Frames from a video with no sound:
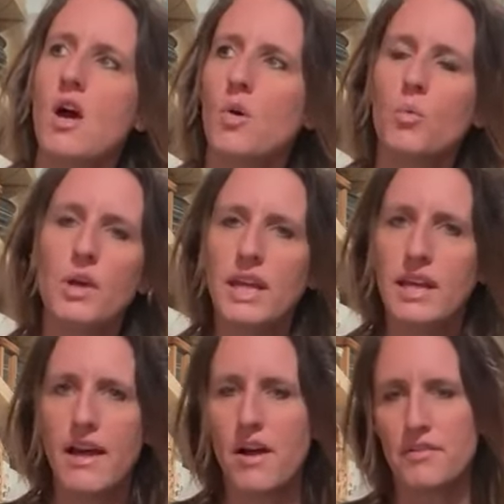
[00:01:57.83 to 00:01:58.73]
weeded
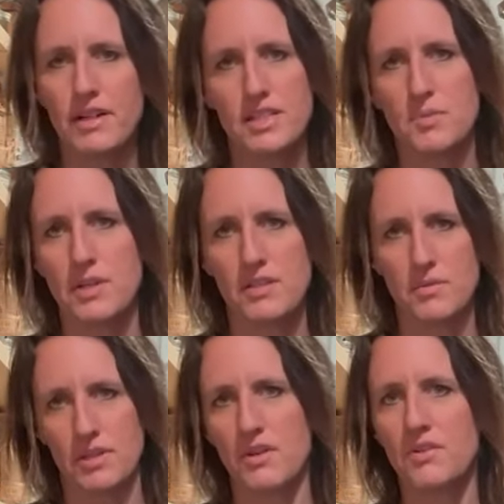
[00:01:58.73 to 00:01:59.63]
out recipes
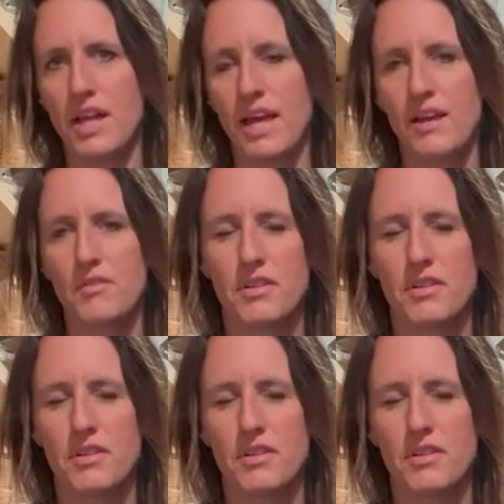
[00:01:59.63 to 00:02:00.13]
we don't like